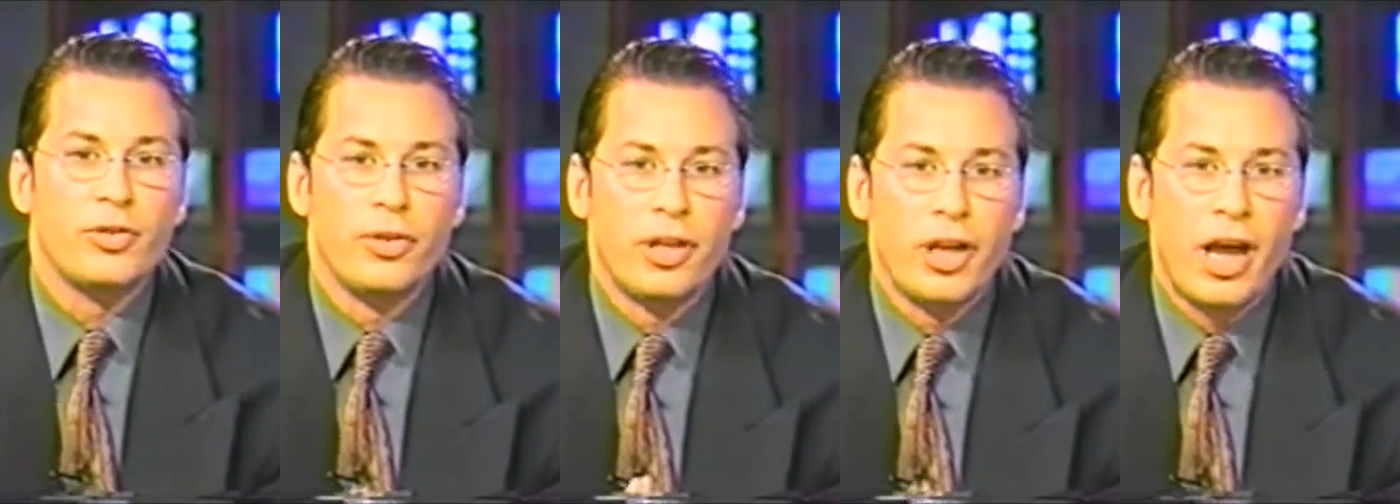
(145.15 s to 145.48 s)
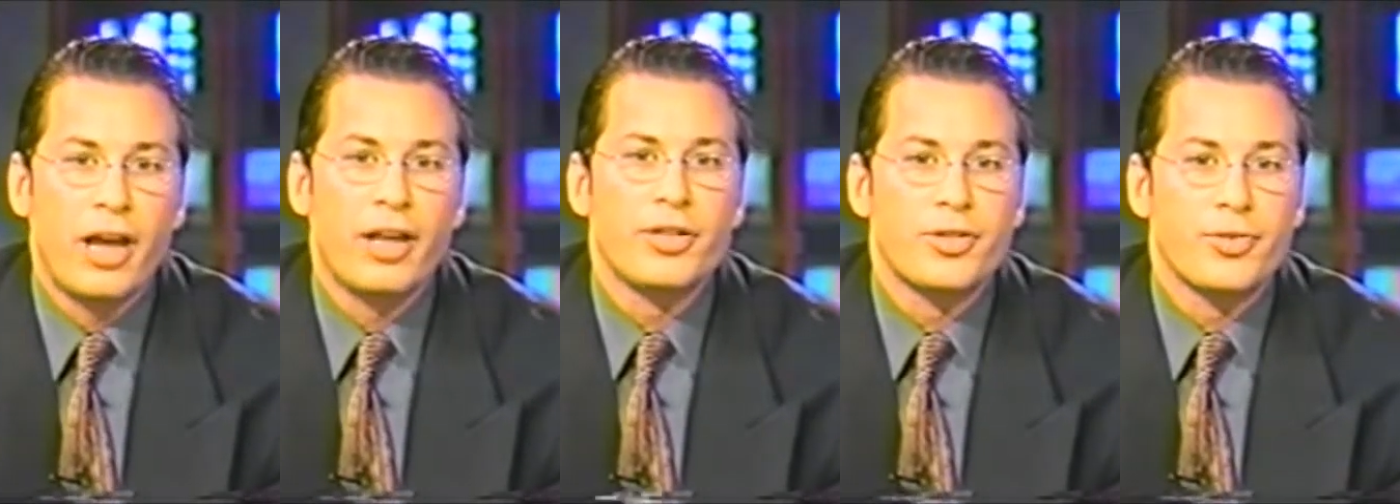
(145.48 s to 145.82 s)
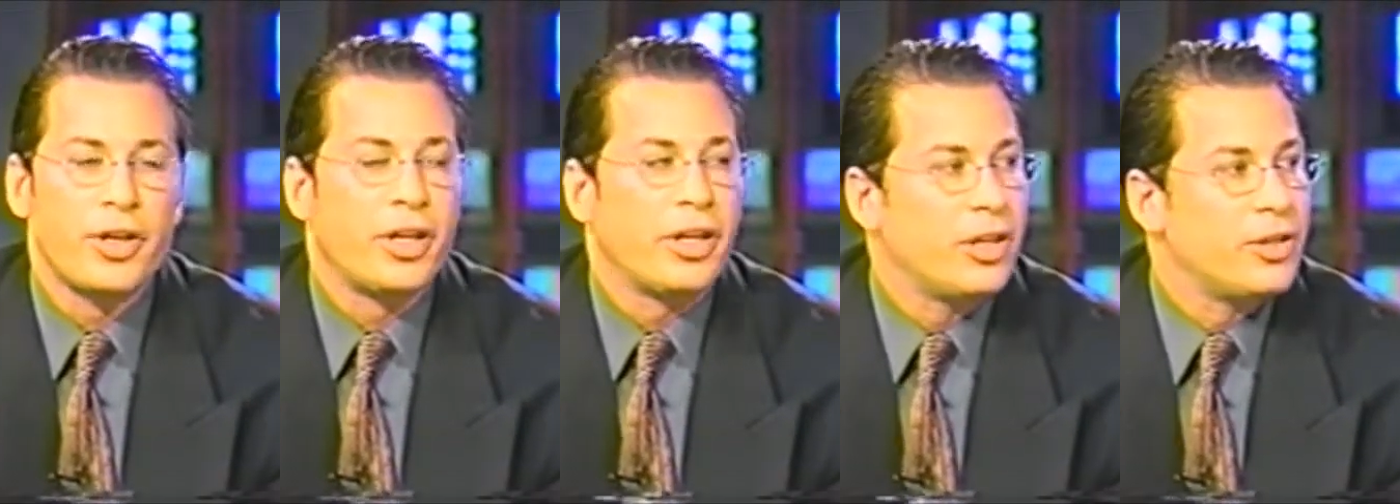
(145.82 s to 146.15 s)
do not
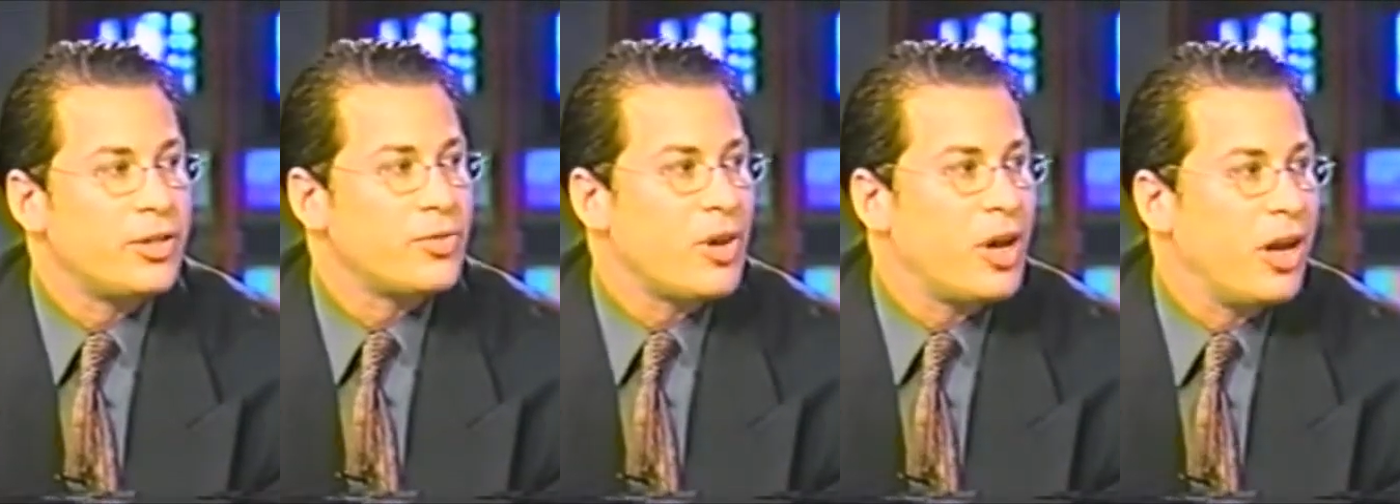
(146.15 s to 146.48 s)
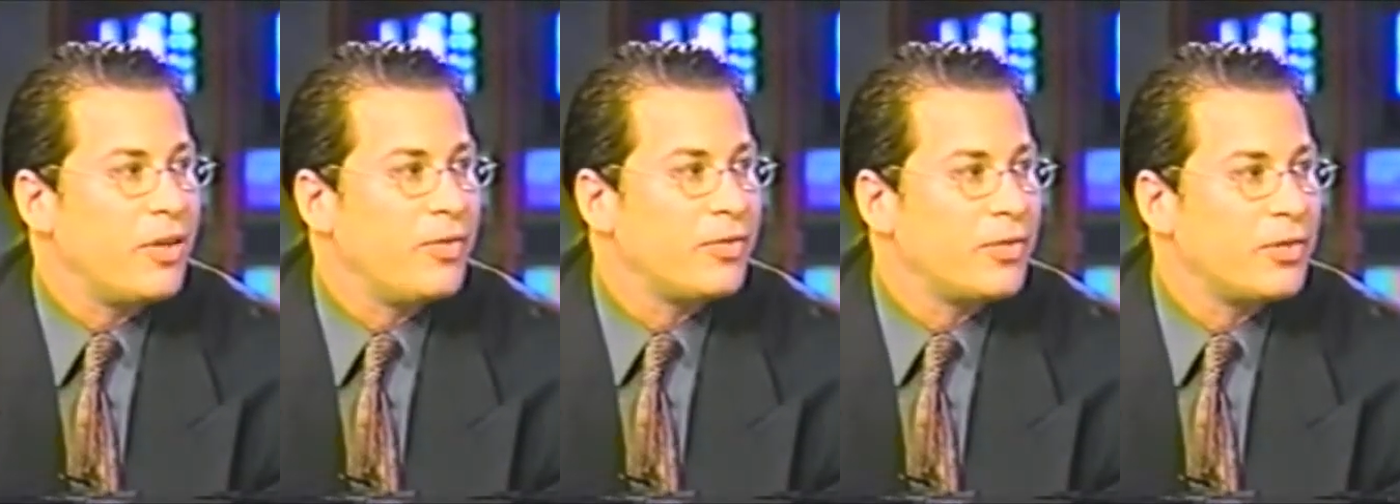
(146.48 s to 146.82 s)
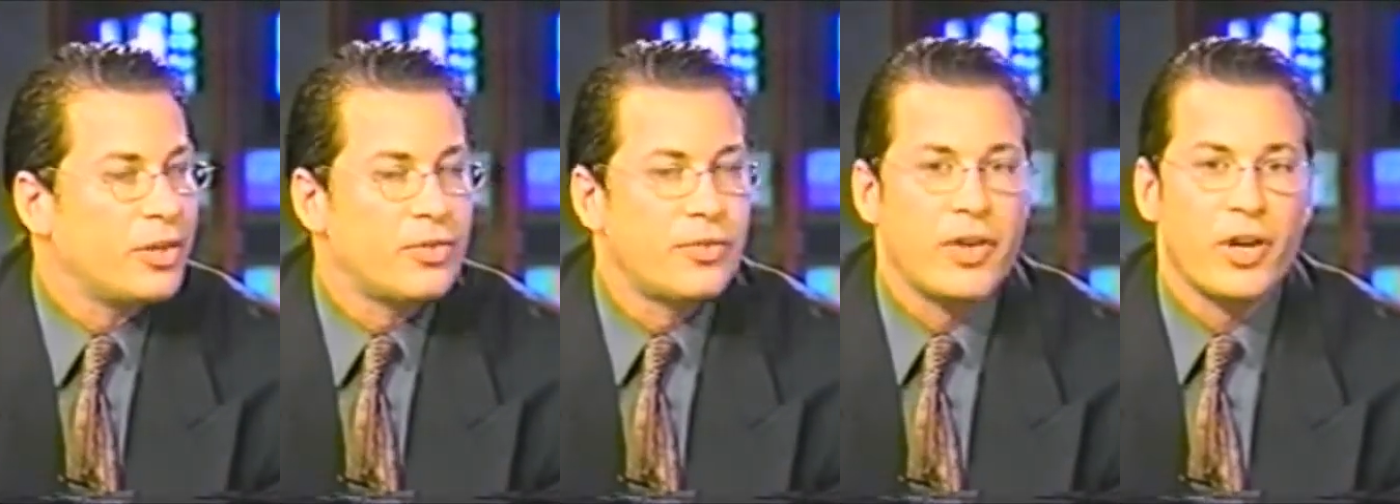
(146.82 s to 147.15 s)
drink and drive.
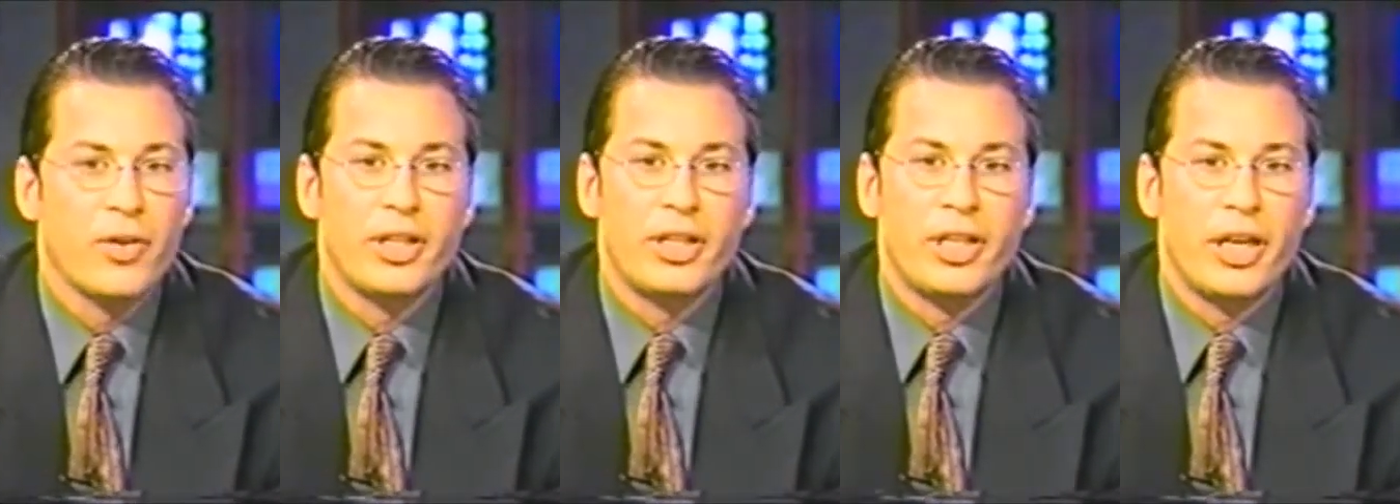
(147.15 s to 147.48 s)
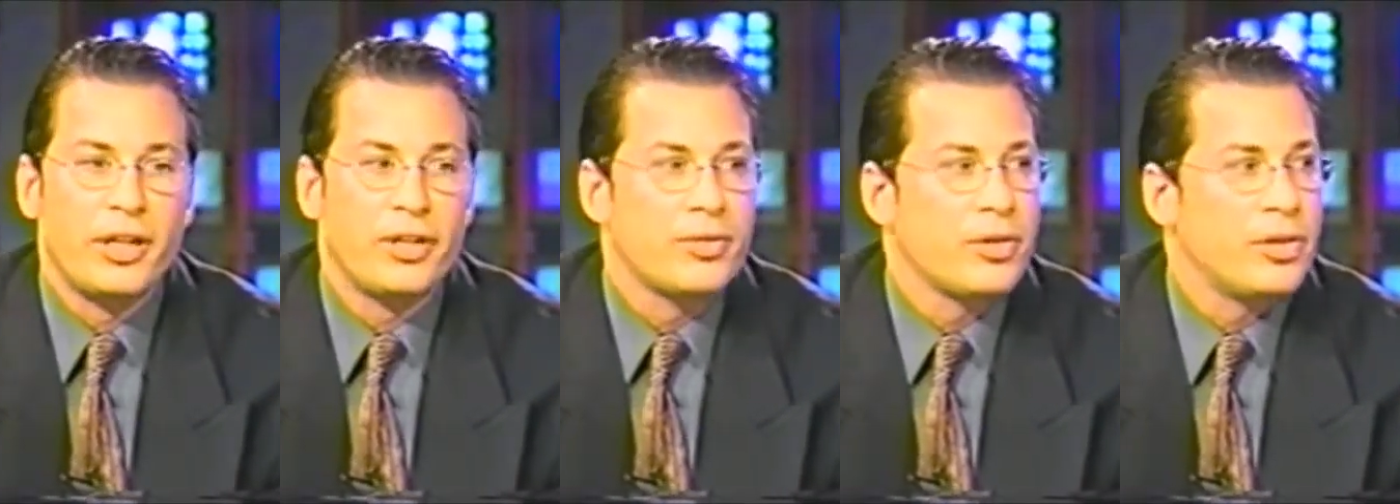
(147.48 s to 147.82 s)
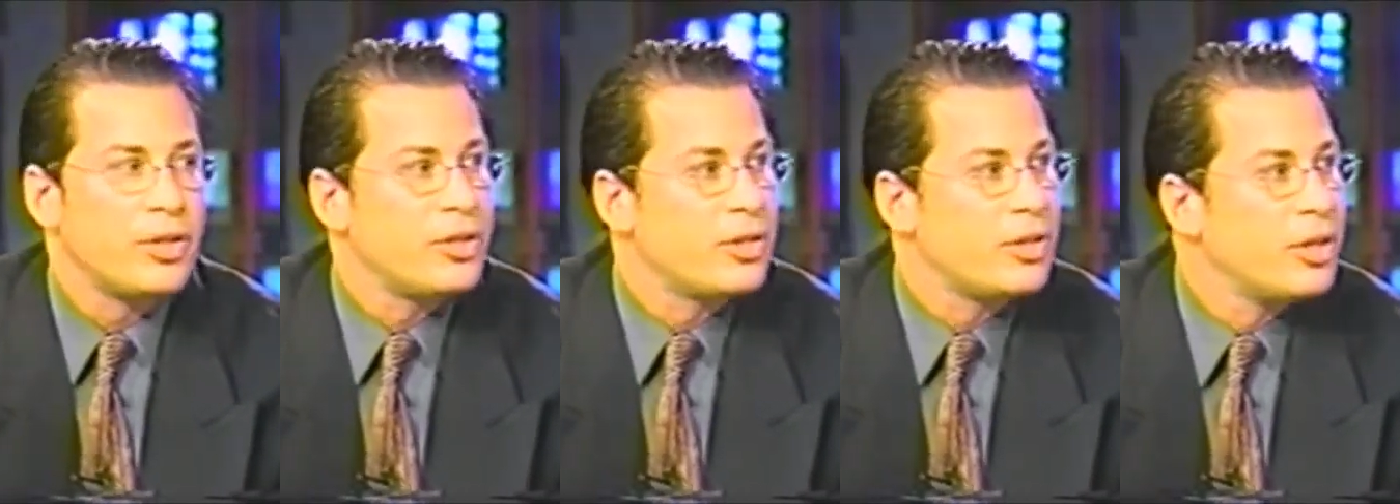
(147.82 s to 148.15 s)
It's very
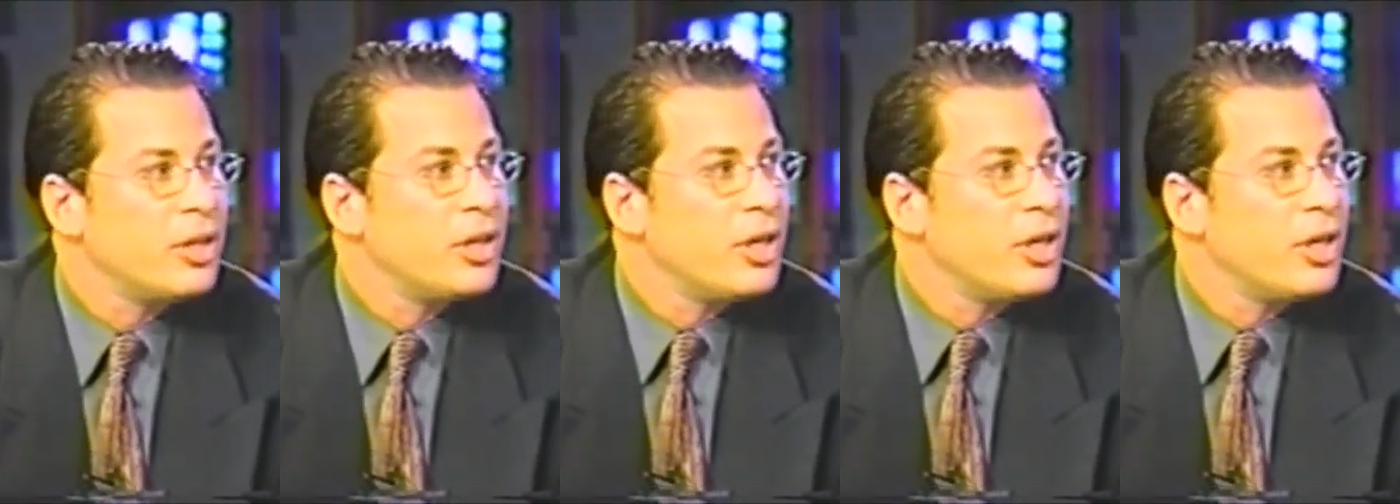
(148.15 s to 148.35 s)
dangerous.